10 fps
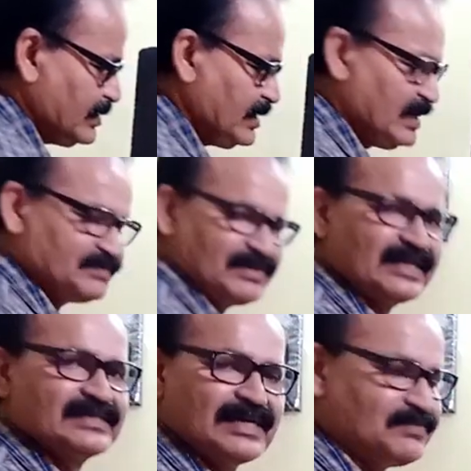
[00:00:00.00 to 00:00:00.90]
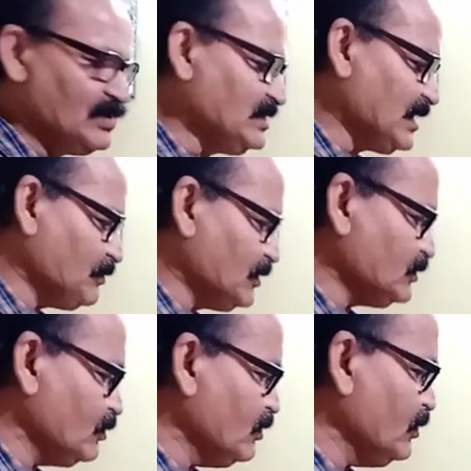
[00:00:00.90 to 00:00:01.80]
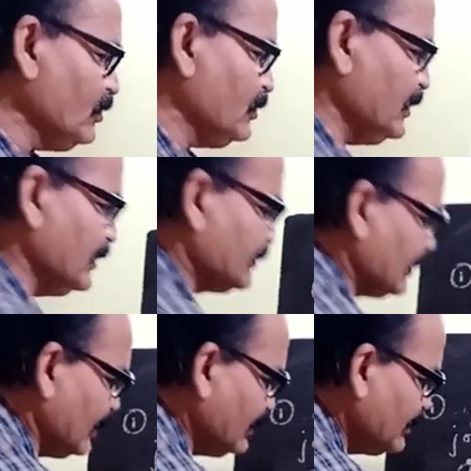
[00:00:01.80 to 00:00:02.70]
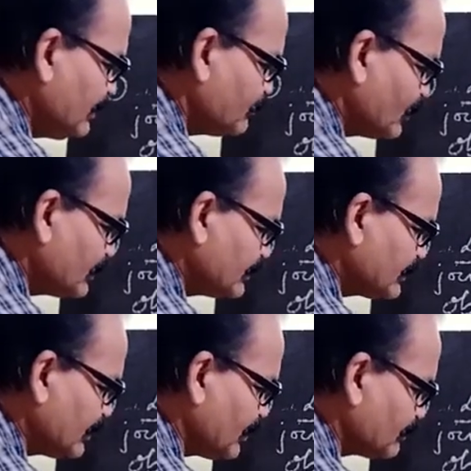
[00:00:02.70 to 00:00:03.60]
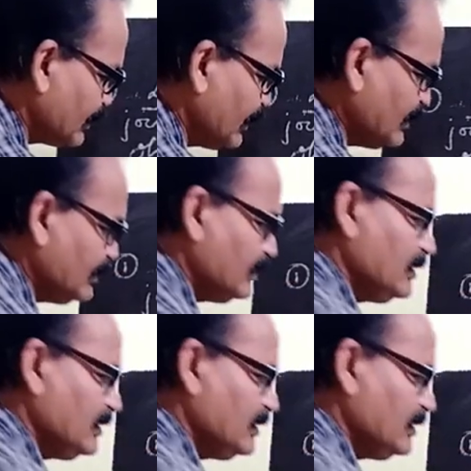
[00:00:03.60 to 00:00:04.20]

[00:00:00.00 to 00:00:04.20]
As for example, suppose O is the position of the